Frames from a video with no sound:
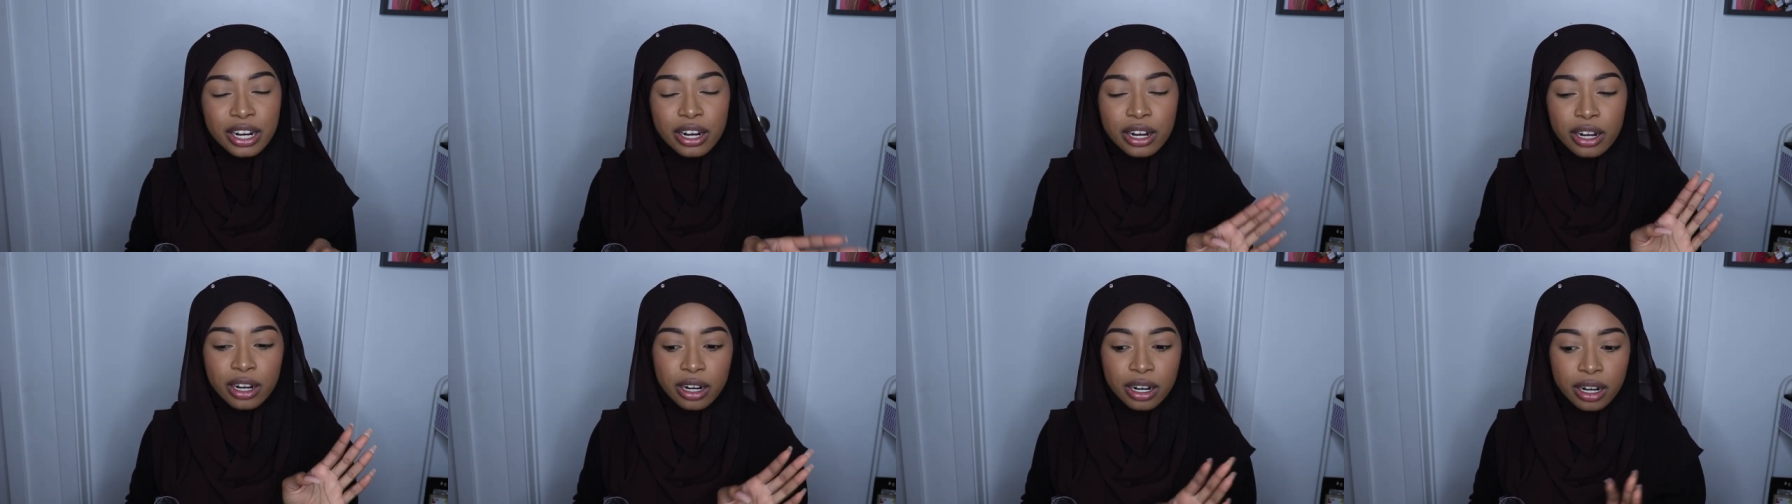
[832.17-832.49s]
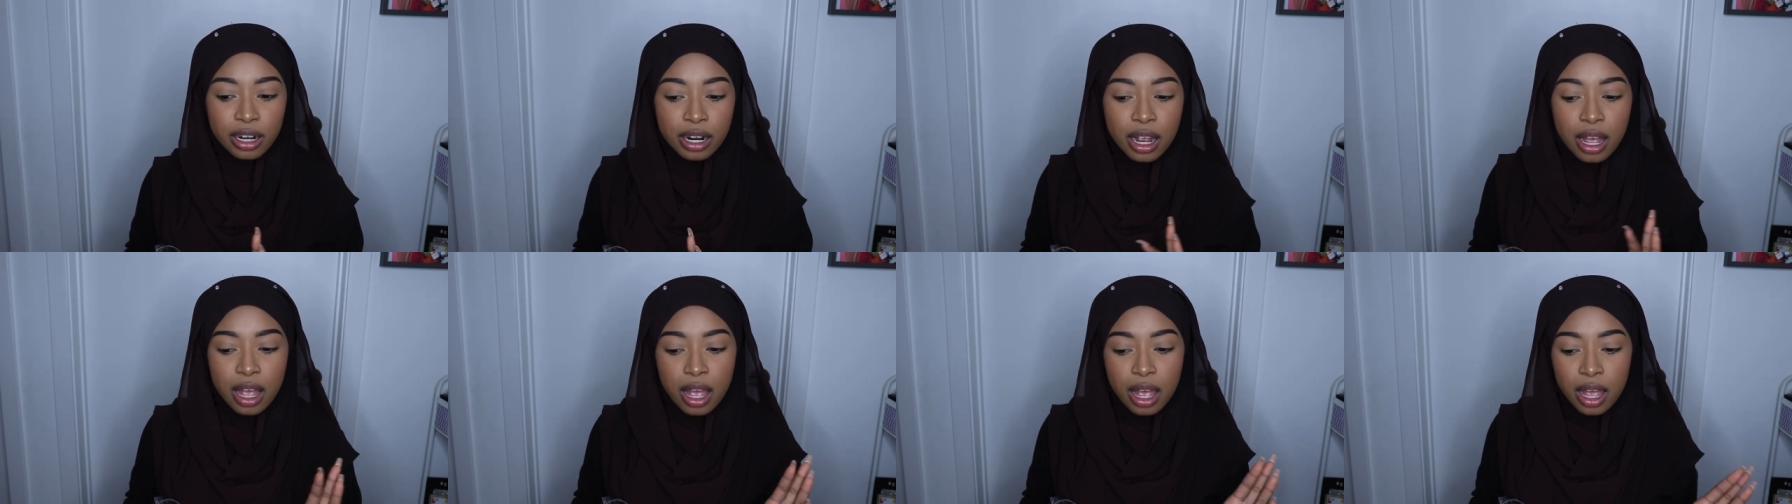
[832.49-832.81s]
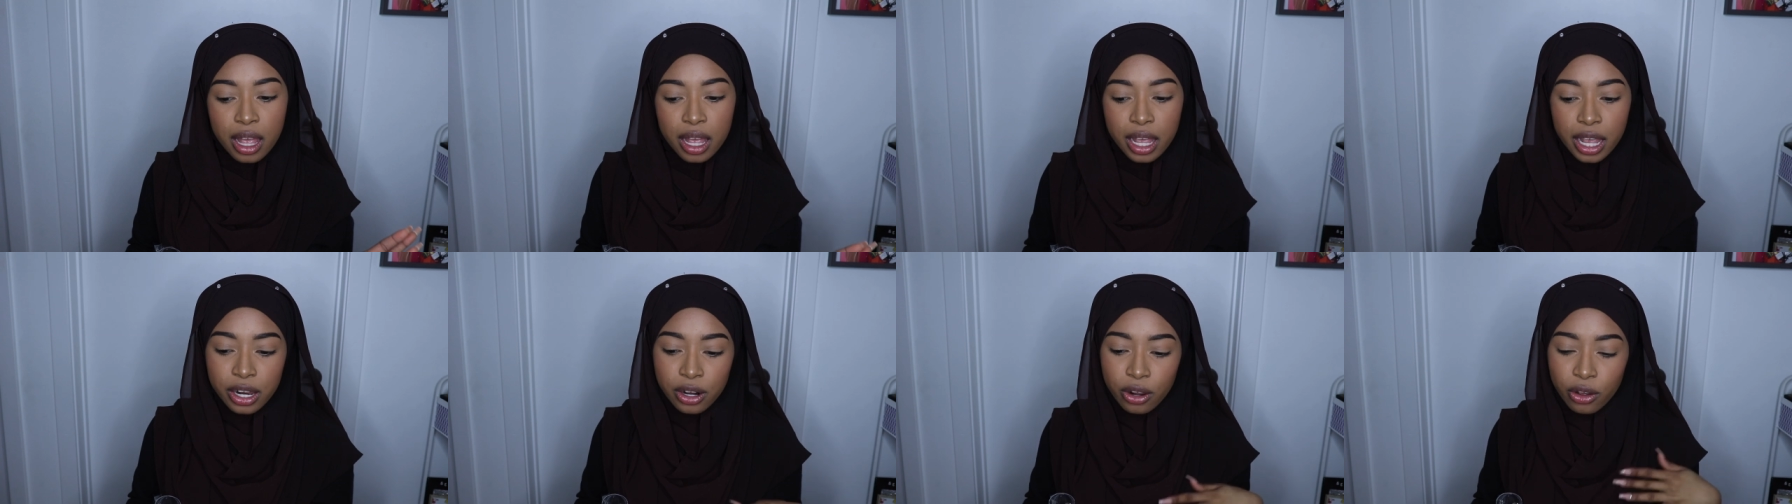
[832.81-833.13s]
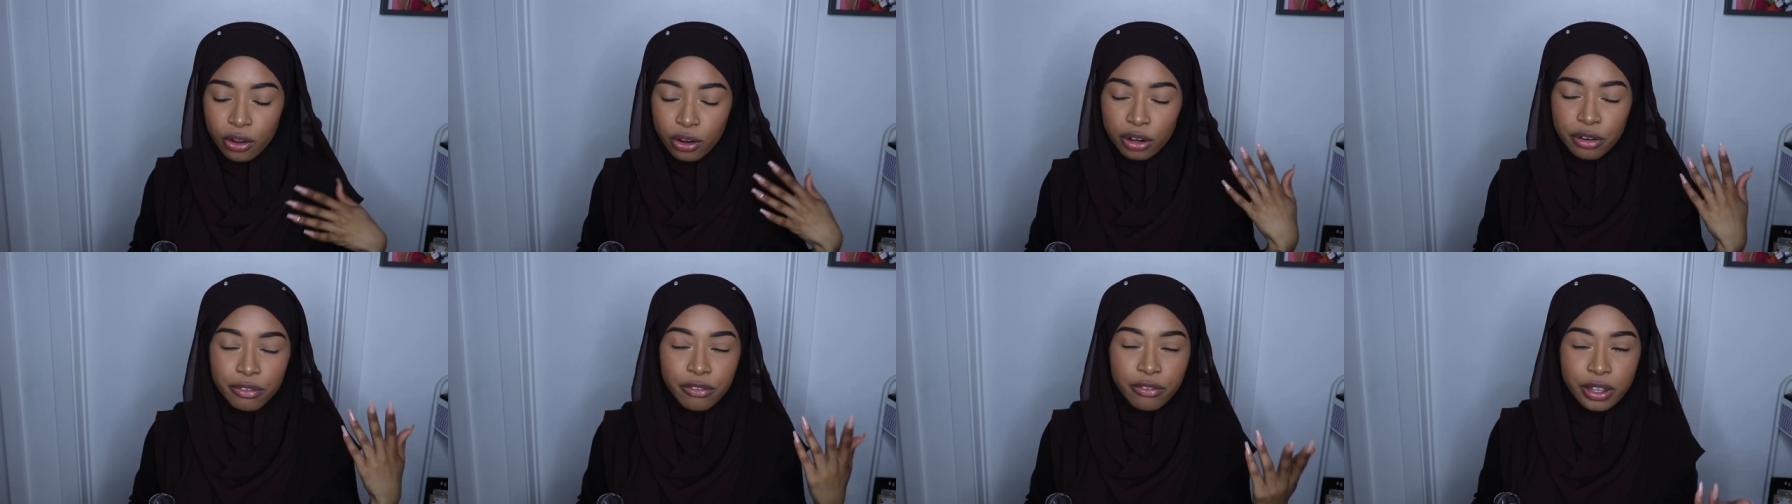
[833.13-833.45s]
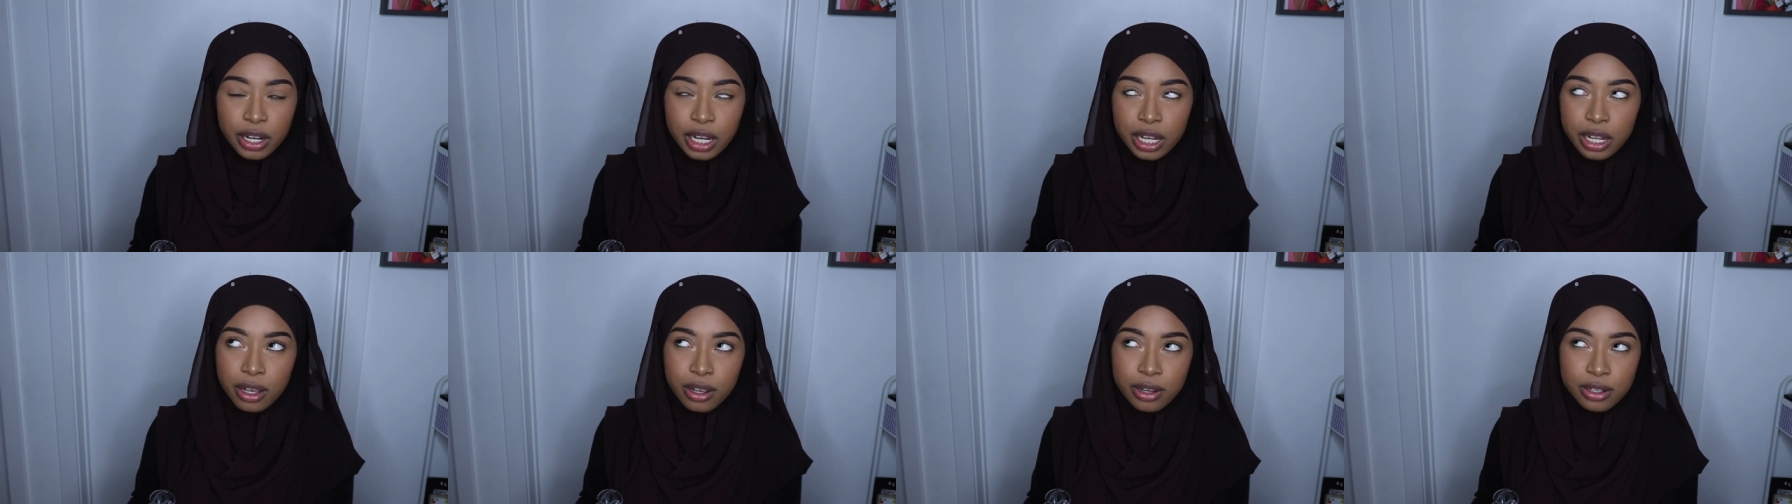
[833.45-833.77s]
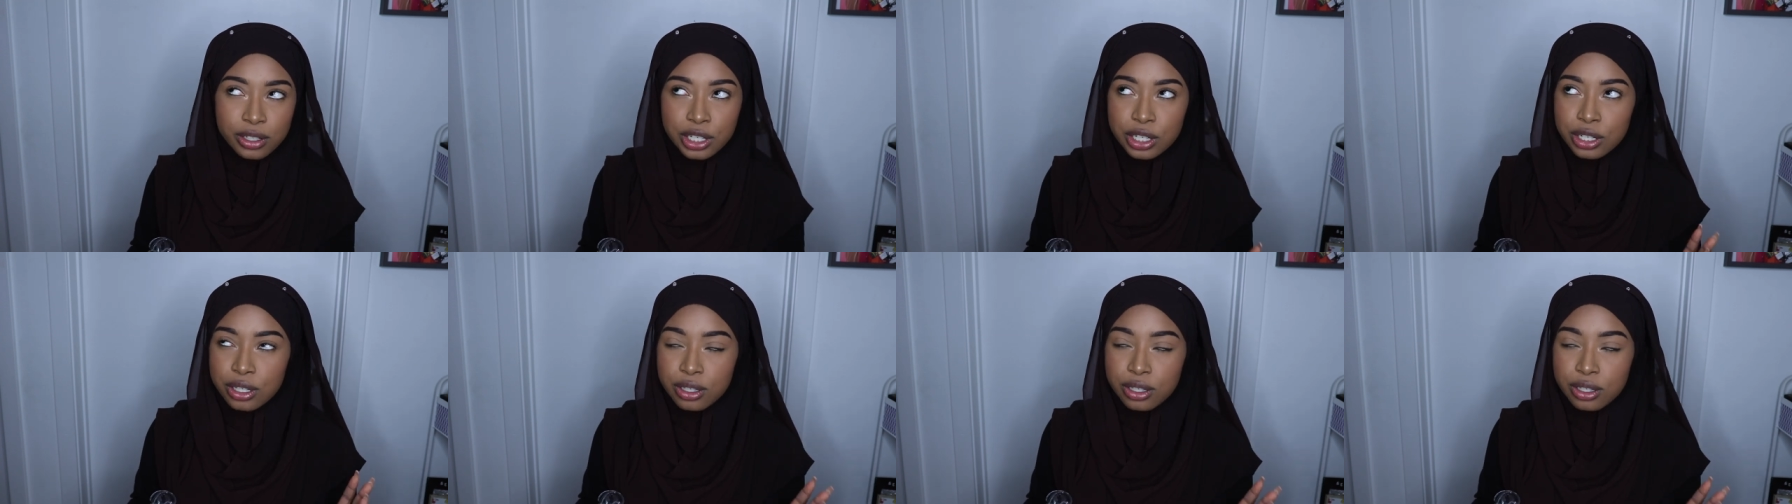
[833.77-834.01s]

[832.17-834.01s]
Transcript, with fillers: her in all her videos.